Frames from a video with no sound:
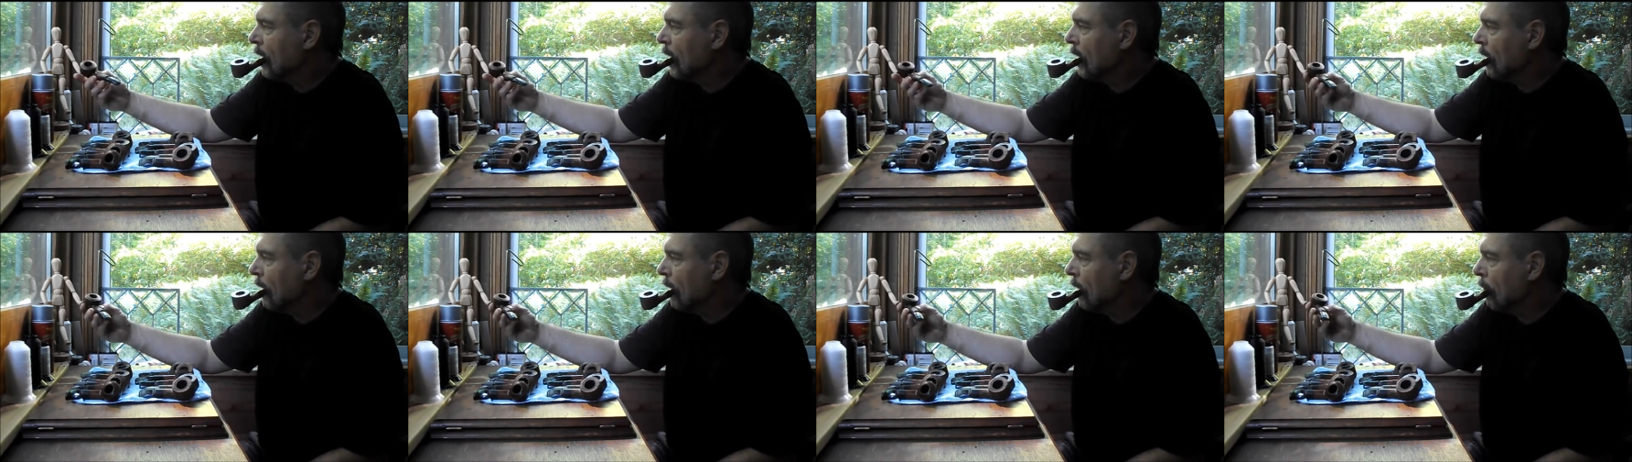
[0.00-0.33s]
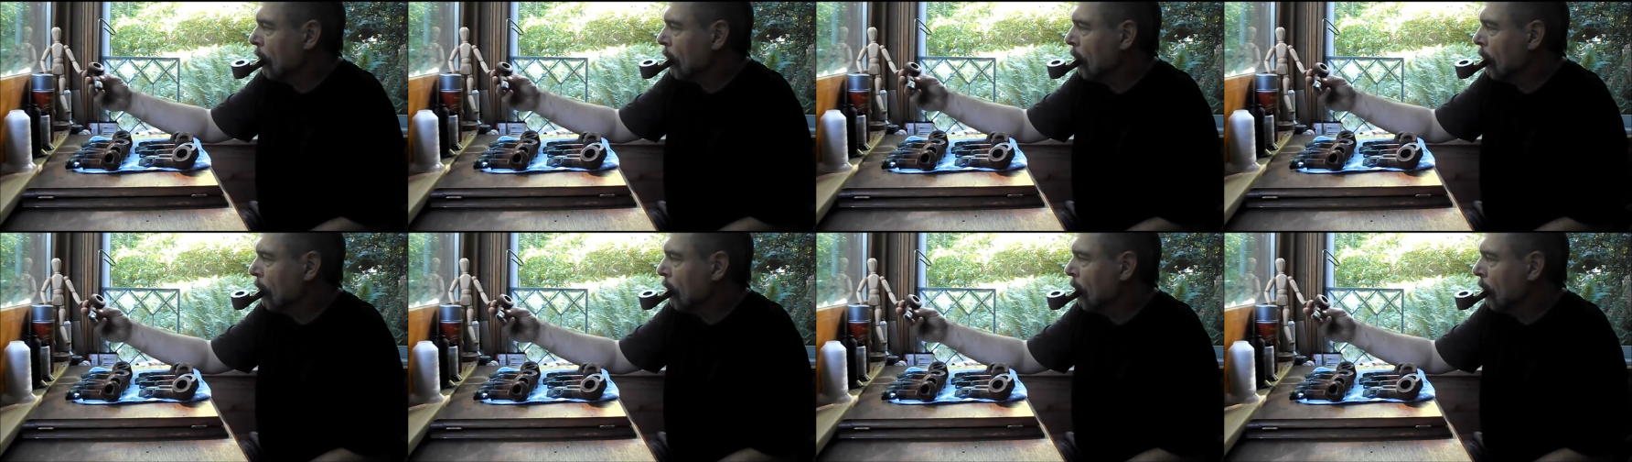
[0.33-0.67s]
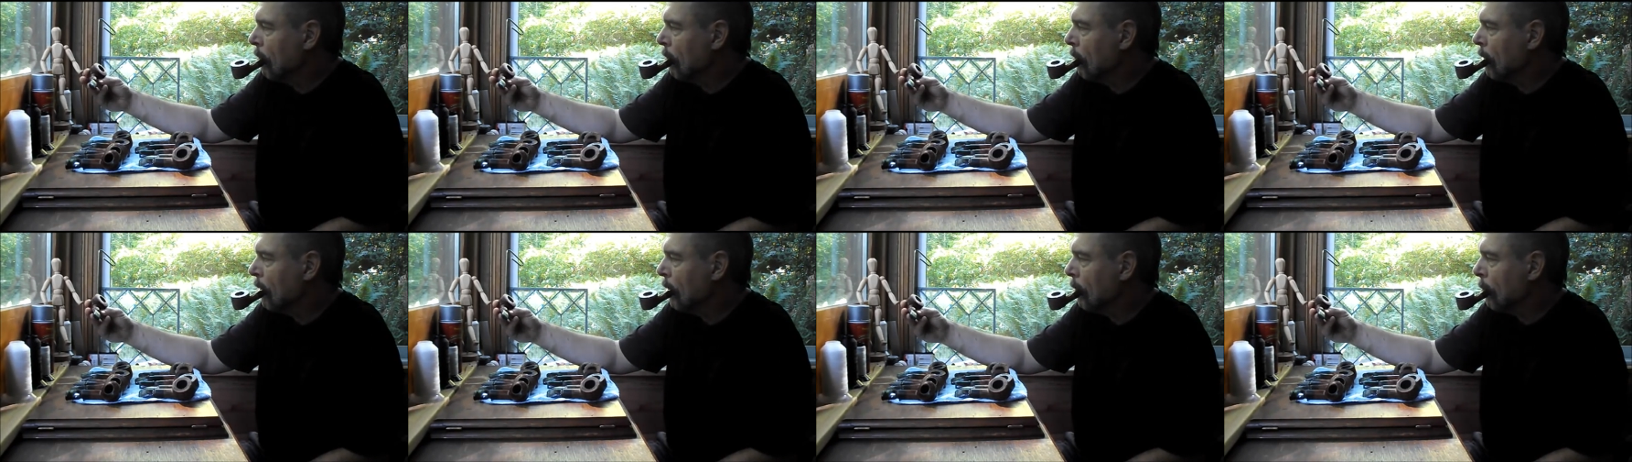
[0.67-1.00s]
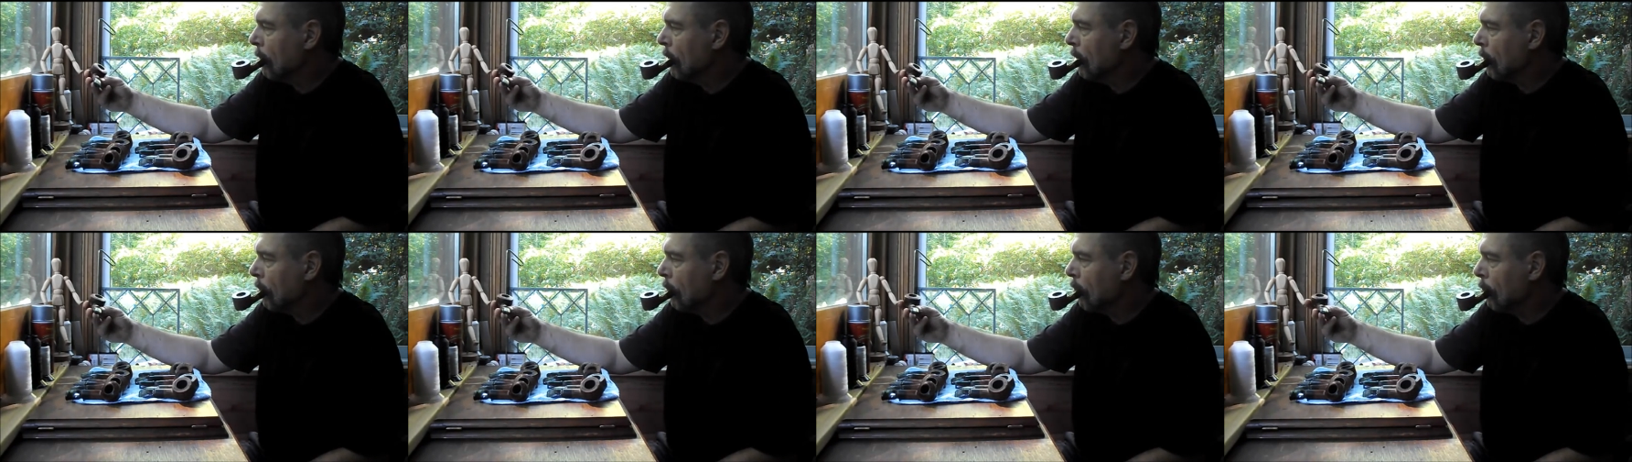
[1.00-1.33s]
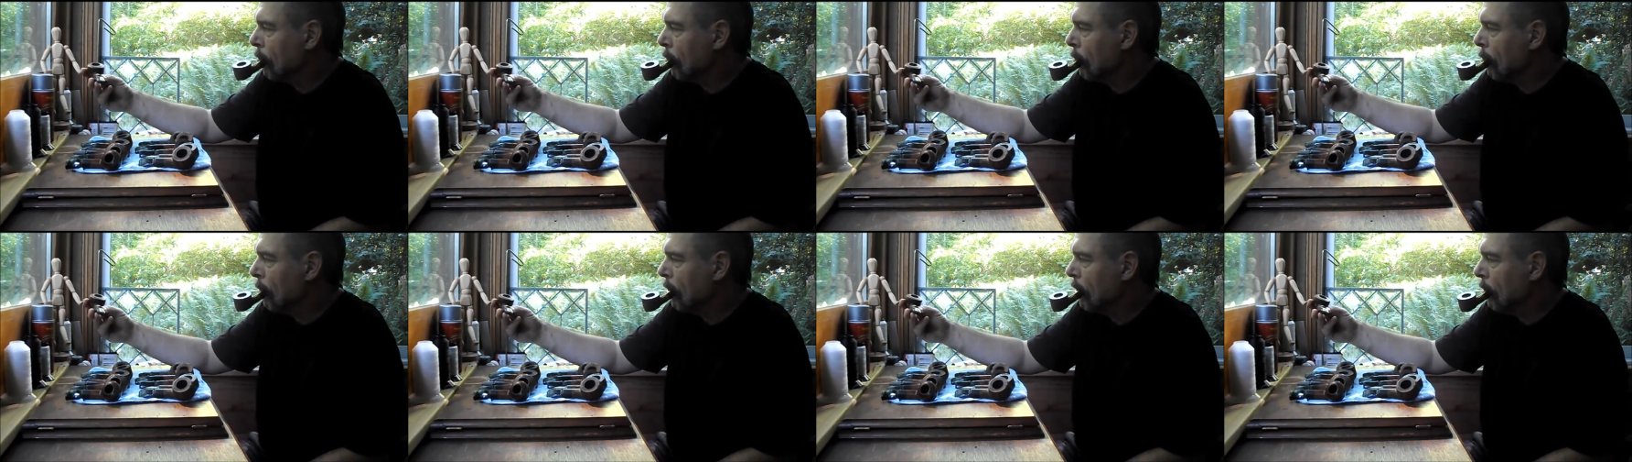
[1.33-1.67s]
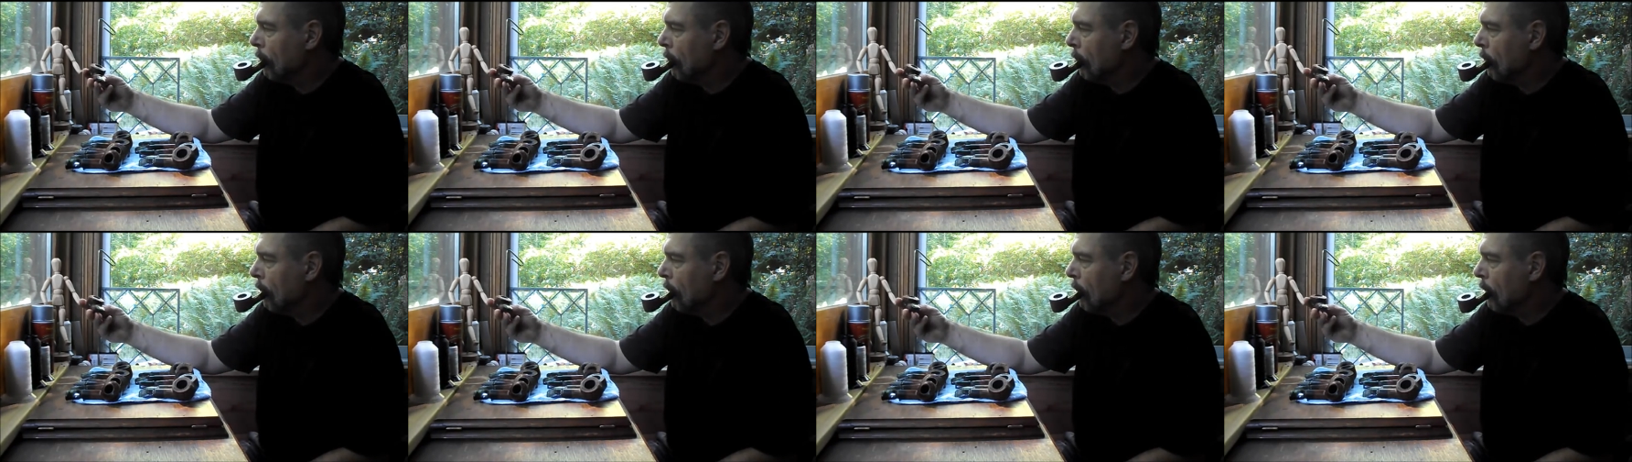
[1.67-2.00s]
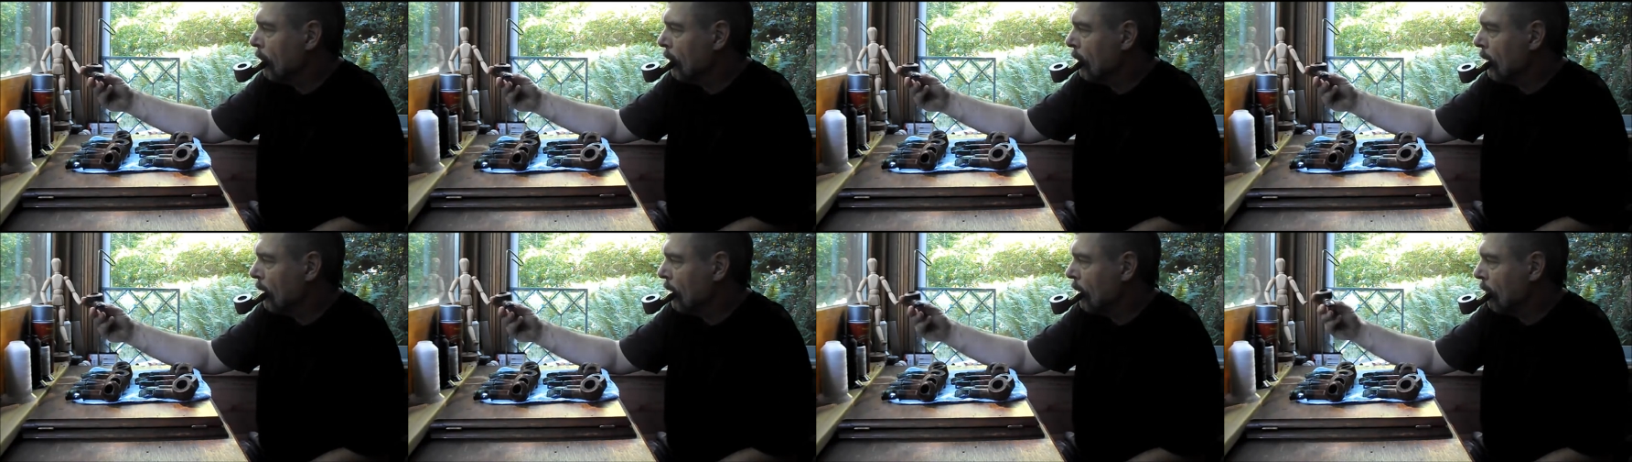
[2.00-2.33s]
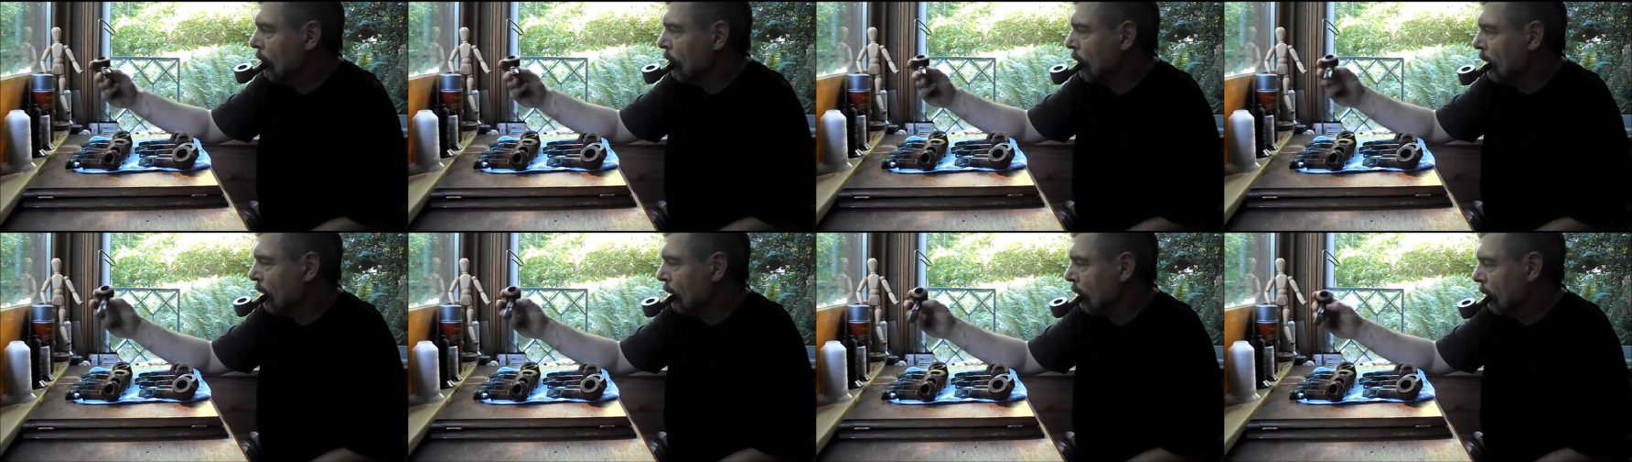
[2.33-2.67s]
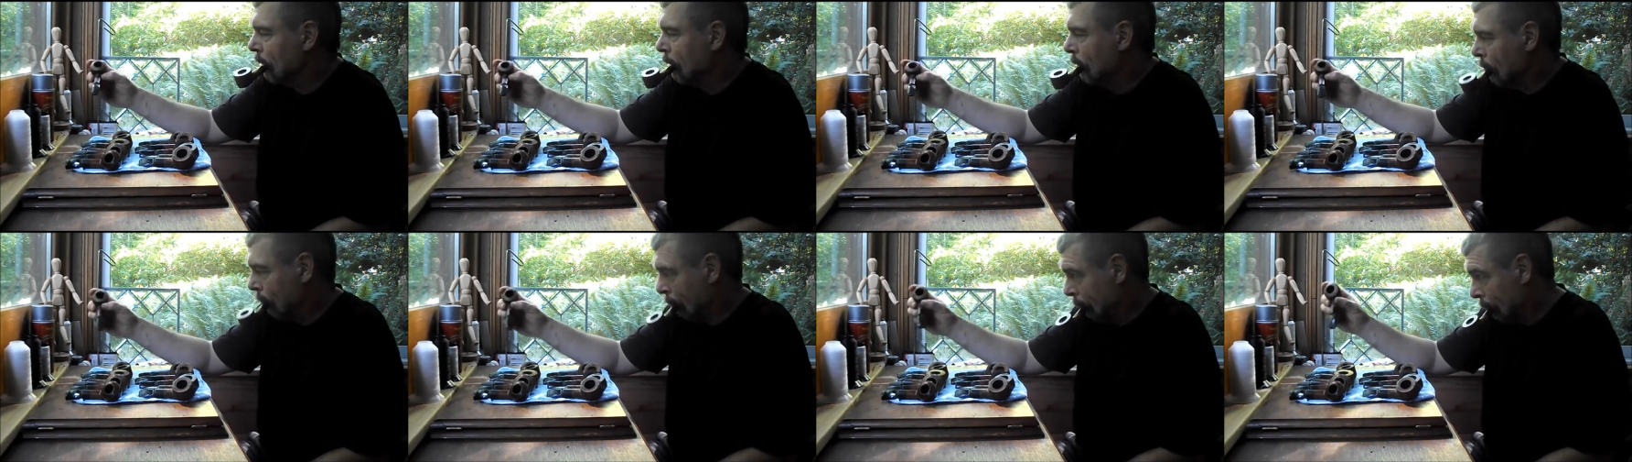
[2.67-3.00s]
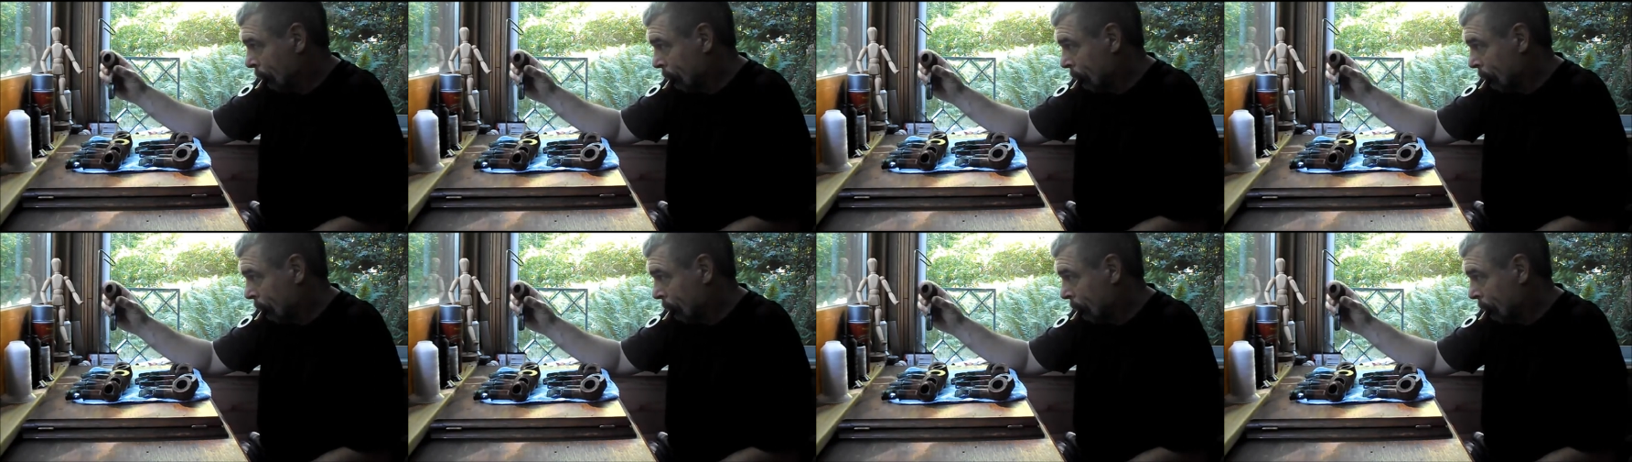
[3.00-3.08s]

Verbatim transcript: cutouts. I'm not sure what you would call that exactly.